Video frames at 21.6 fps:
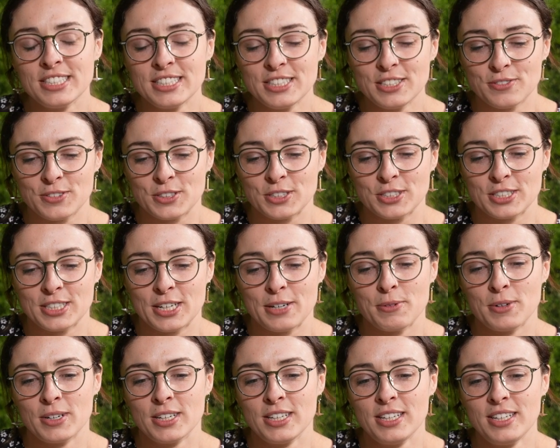things first, I
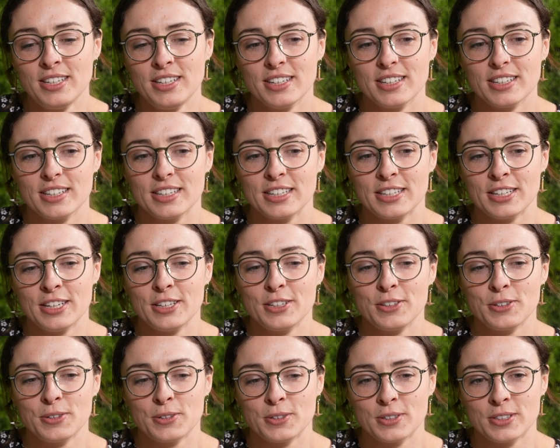want to
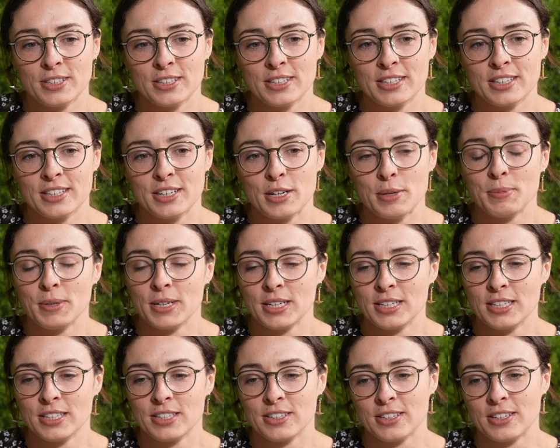get your
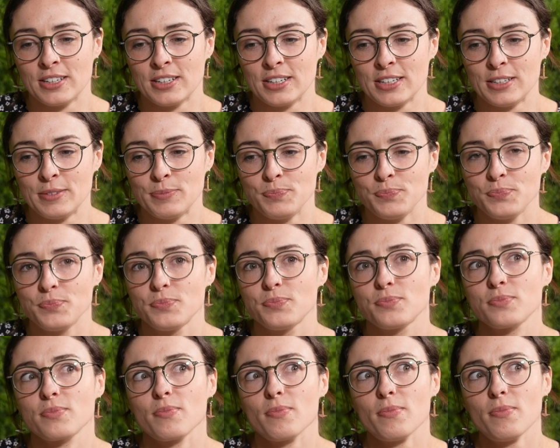opinion on
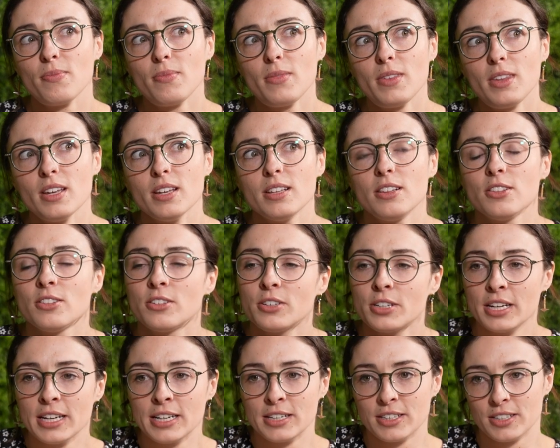
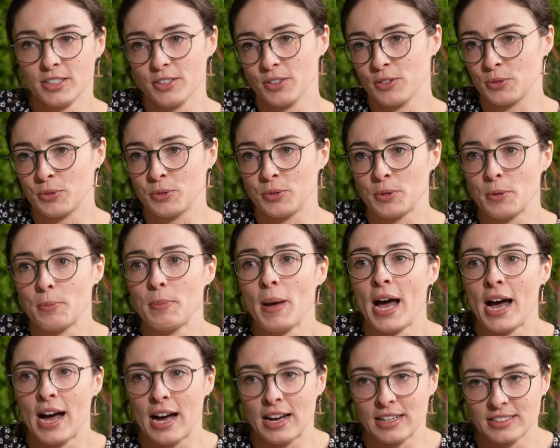looking through the
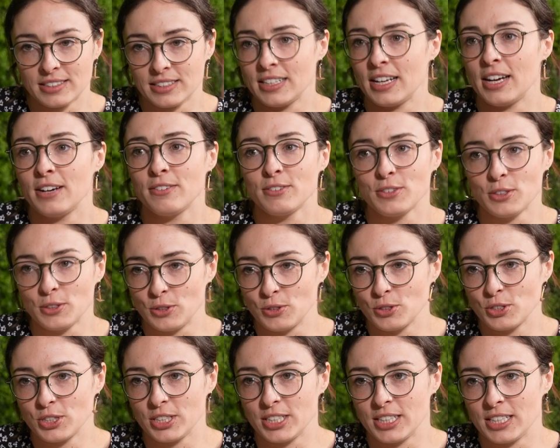past and the
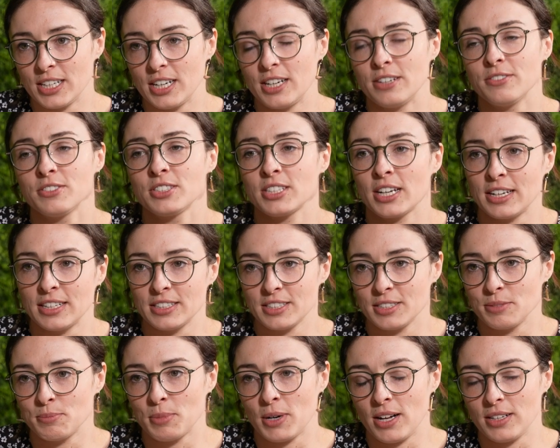evolution of
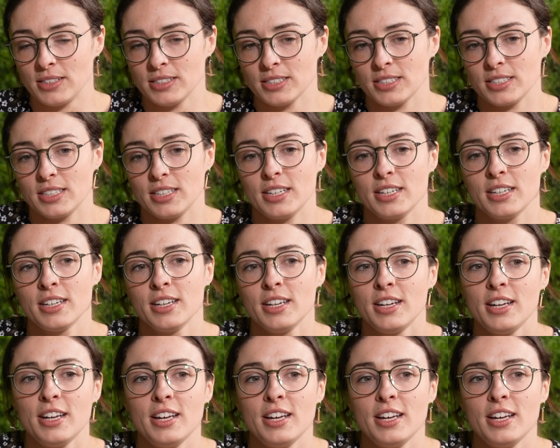science and policy.